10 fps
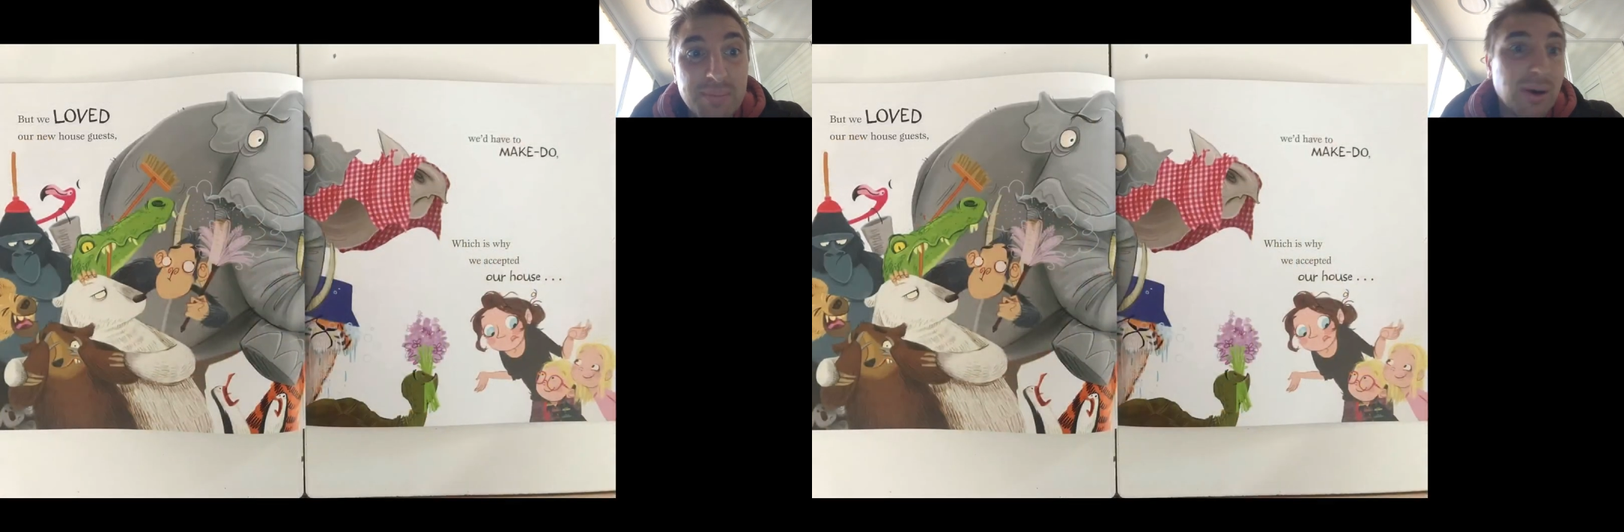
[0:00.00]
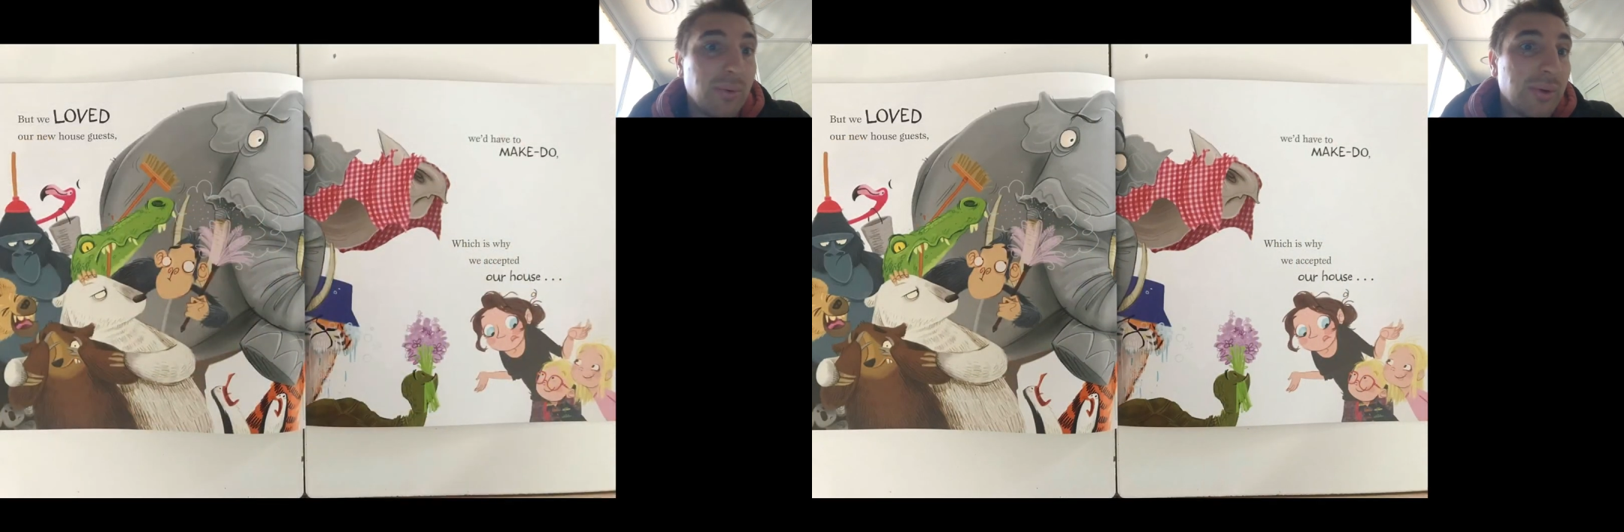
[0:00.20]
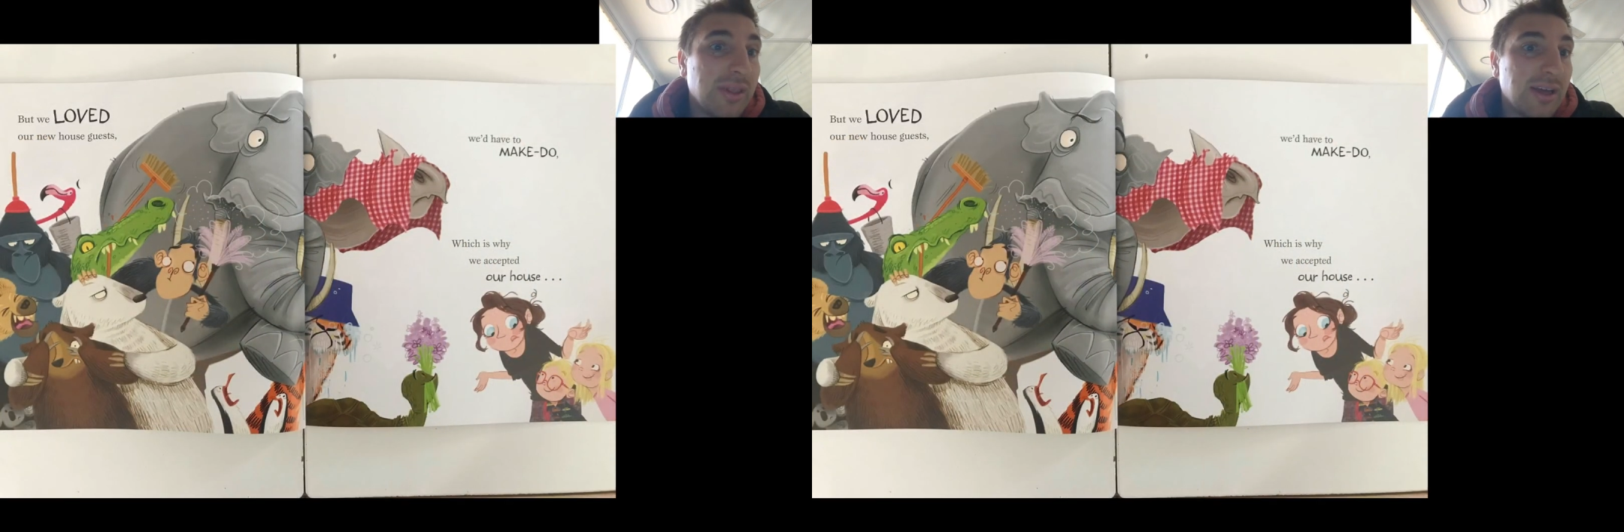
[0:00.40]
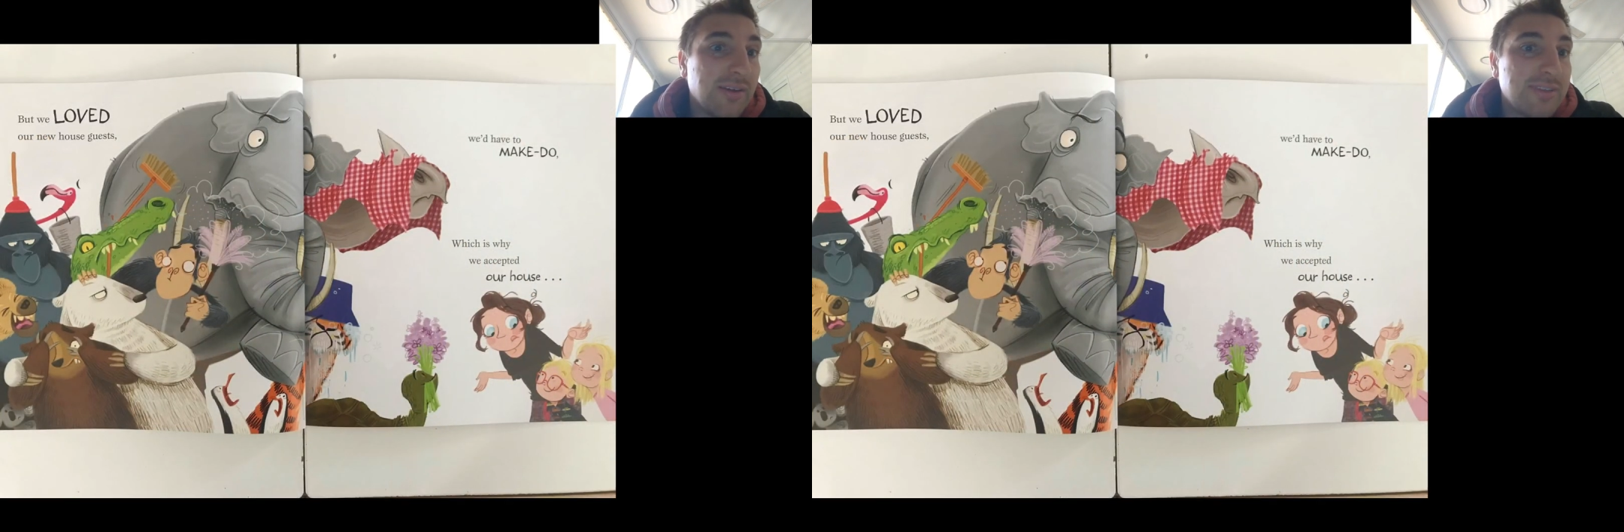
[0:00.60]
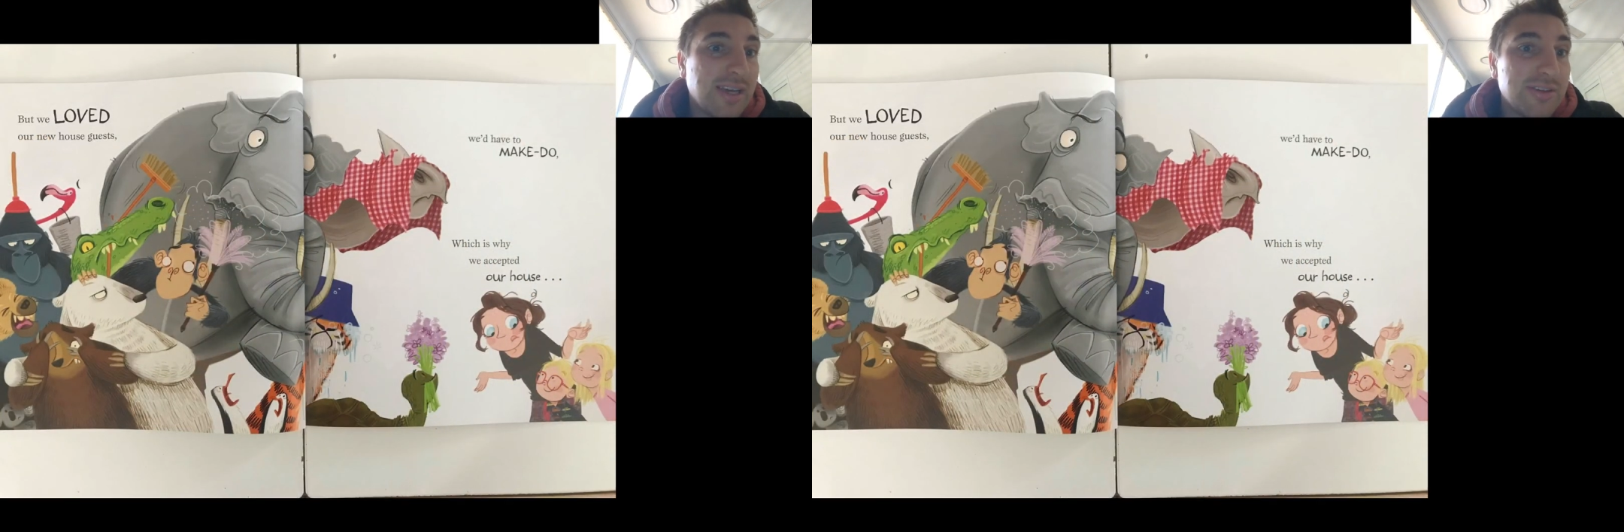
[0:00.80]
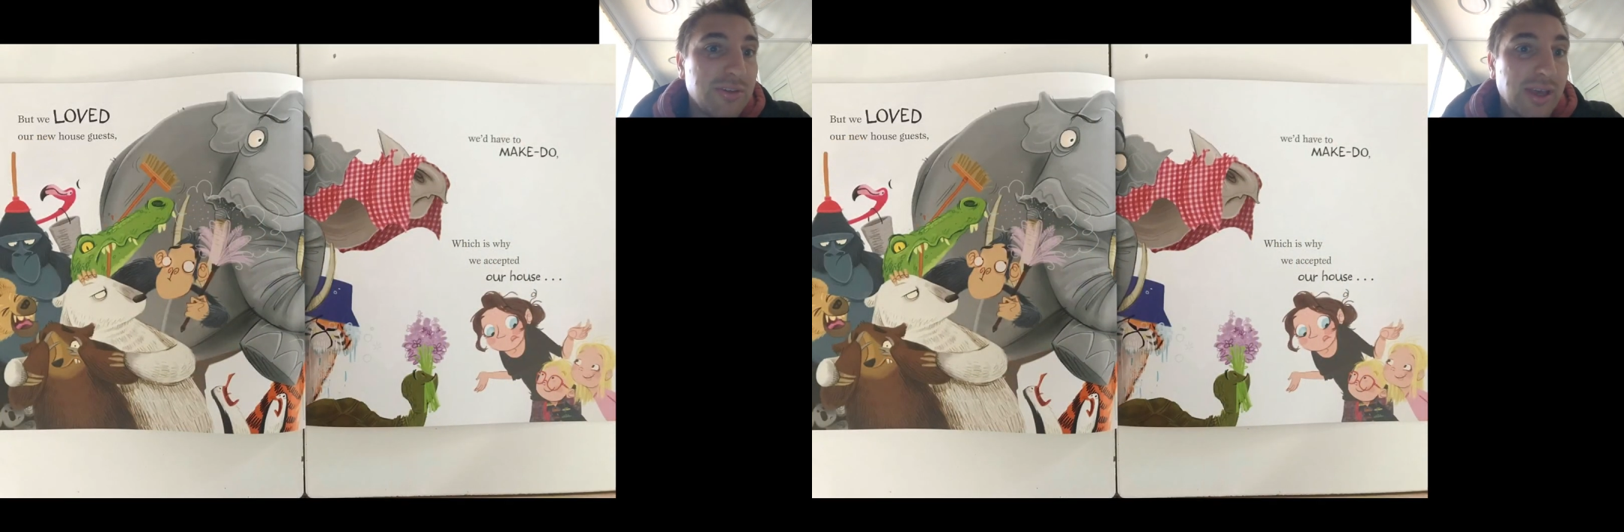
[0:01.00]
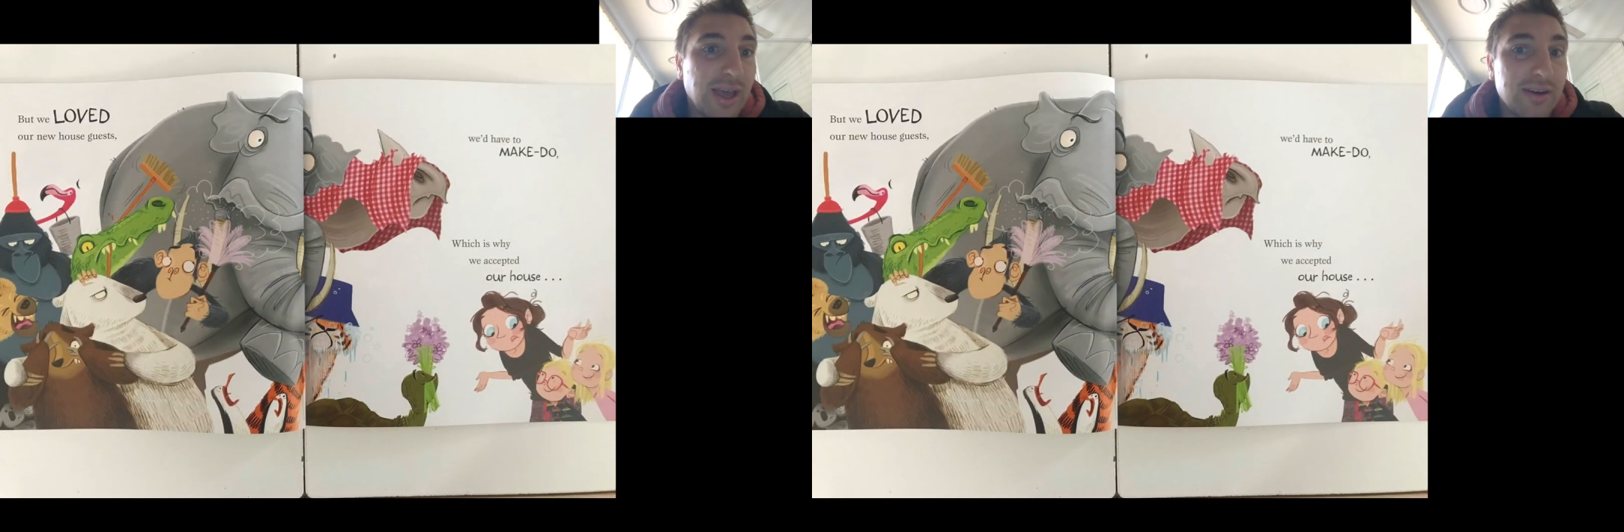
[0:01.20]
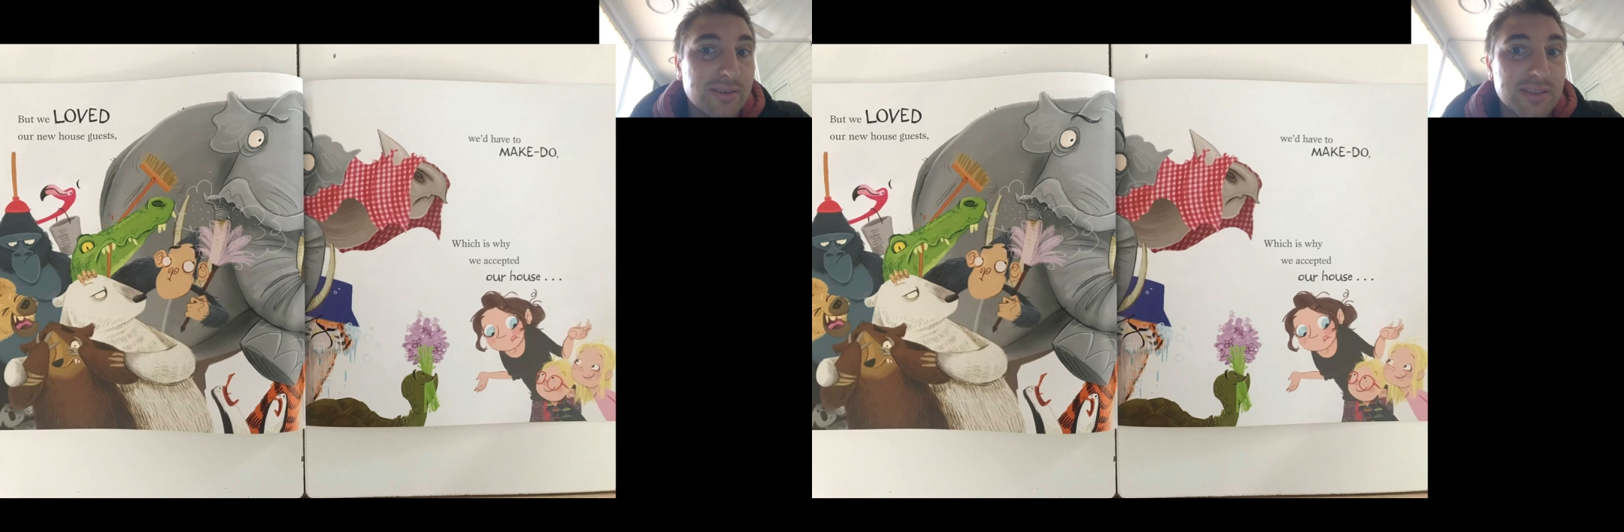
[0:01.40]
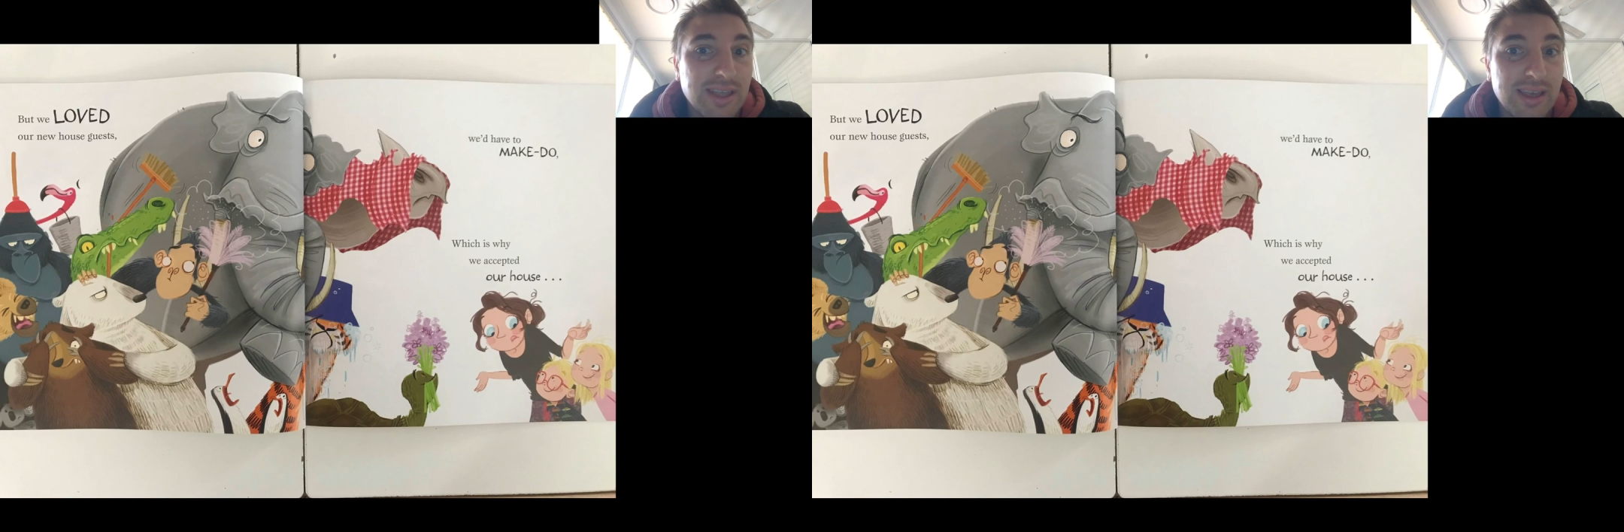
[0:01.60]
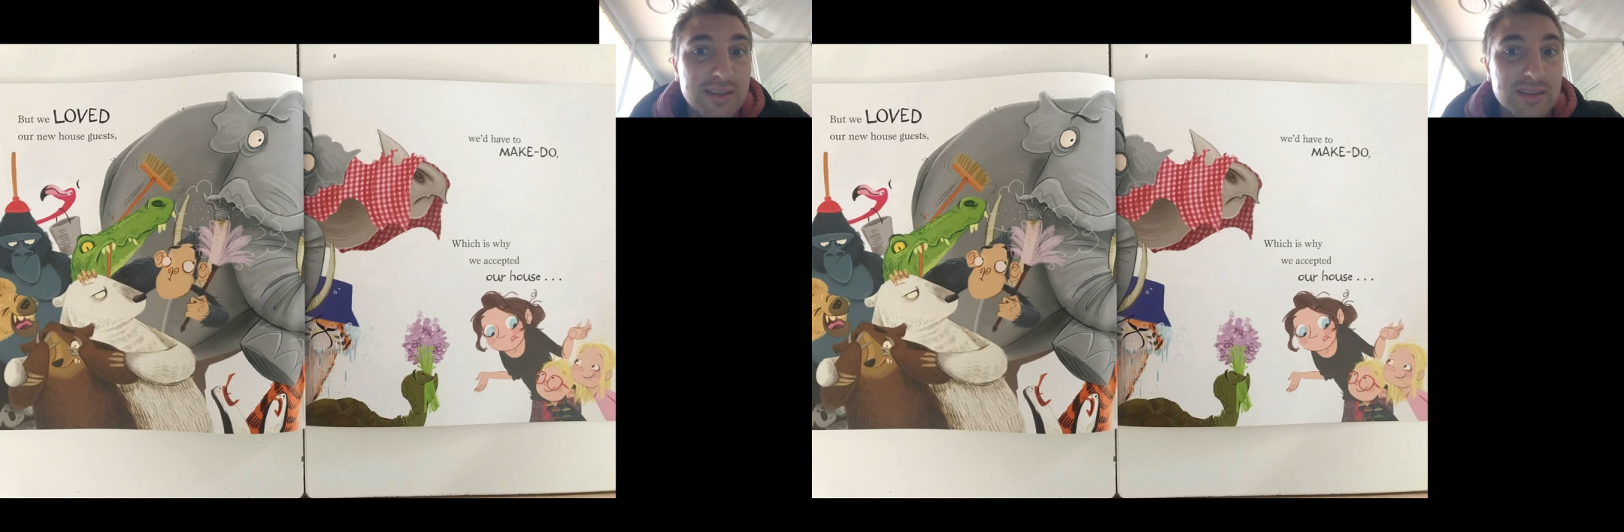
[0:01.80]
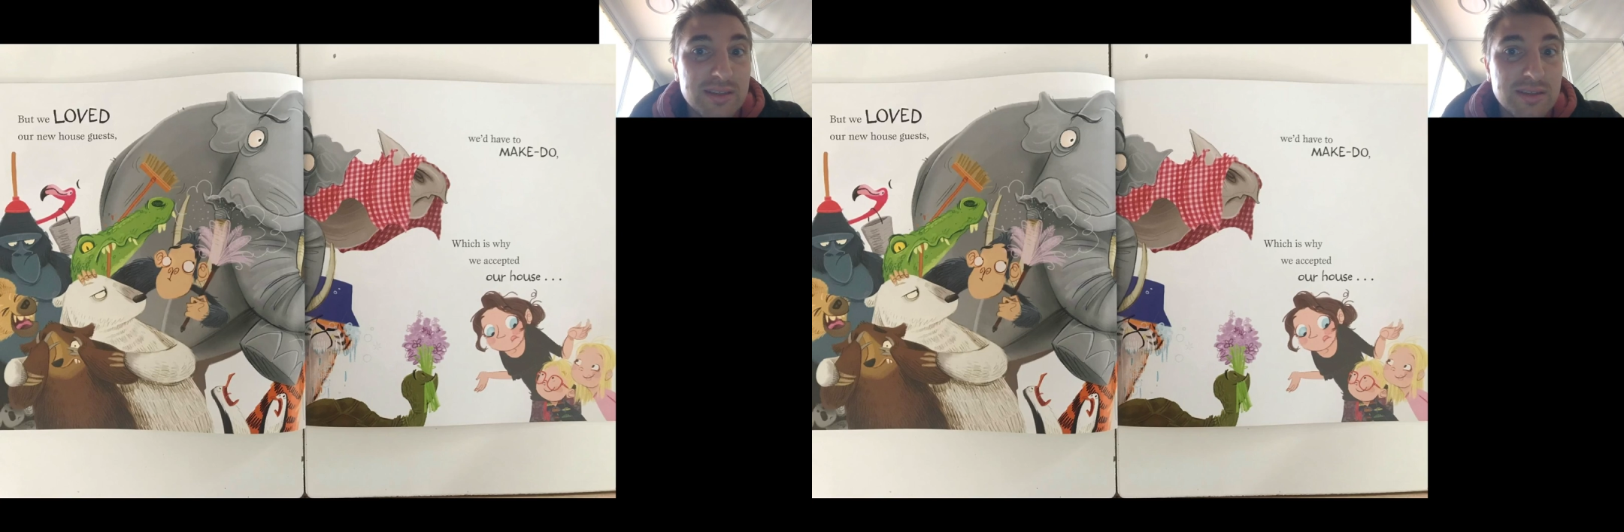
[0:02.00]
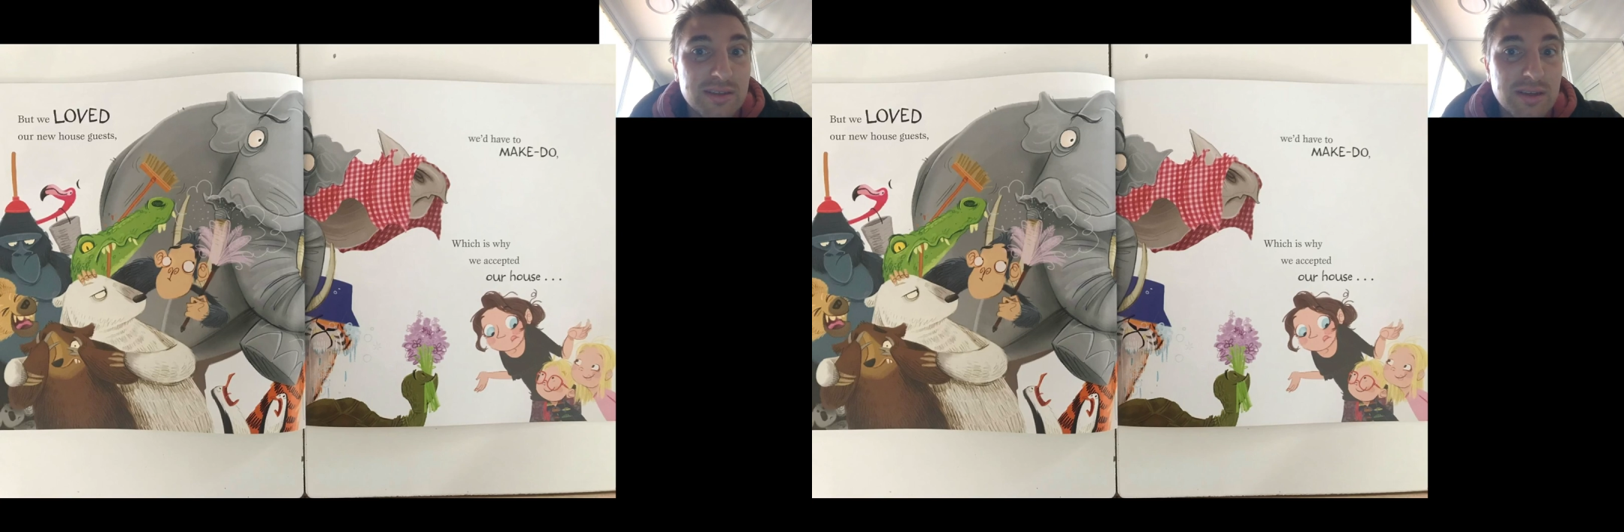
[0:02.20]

But we loved our new house guests.